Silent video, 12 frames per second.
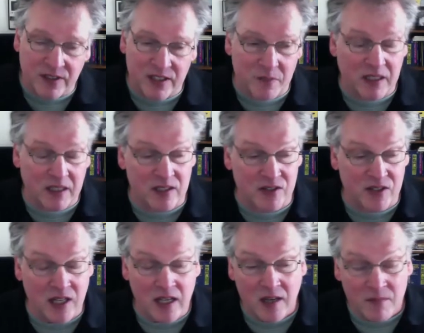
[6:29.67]
It's because
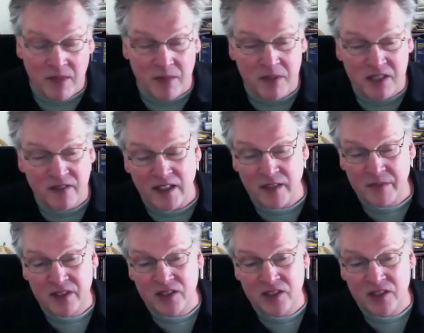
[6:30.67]
maybe development